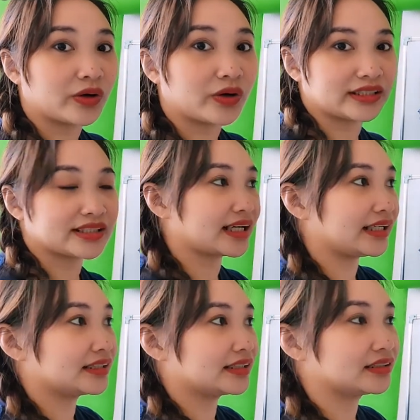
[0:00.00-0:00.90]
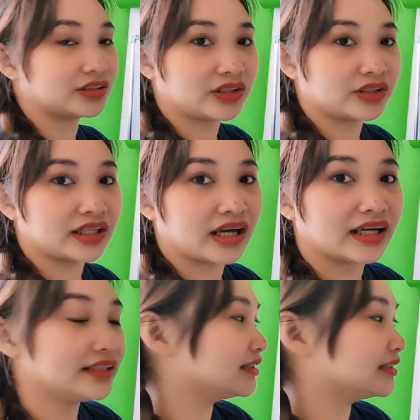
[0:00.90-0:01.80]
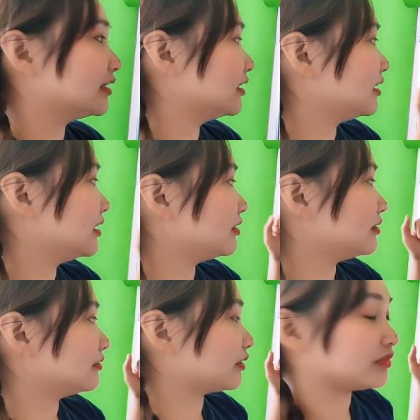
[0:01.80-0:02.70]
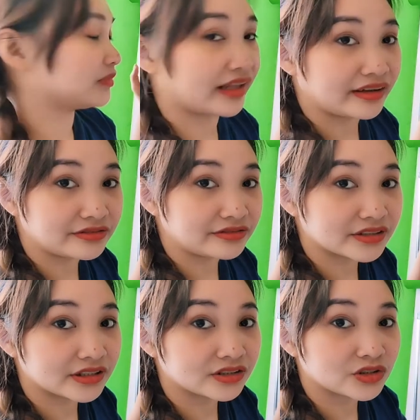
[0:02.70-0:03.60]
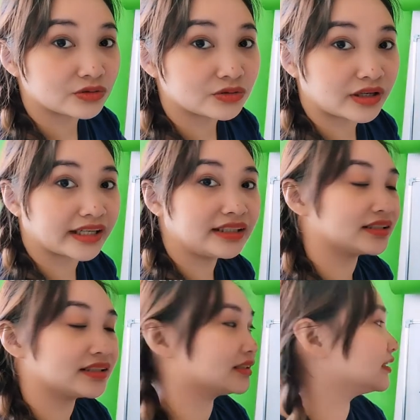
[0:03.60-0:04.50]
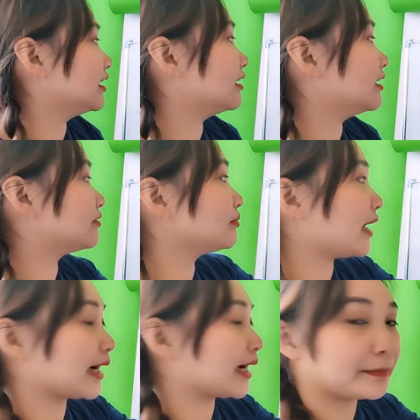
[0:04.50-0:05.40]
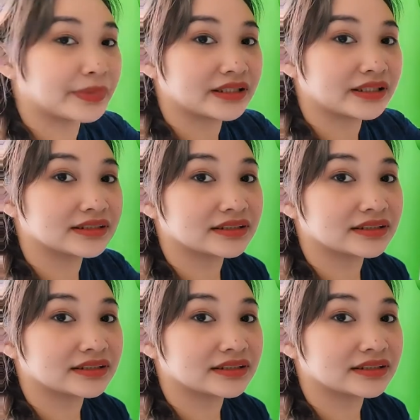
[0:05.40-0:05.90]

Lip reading: You can add from left to right, from up to down.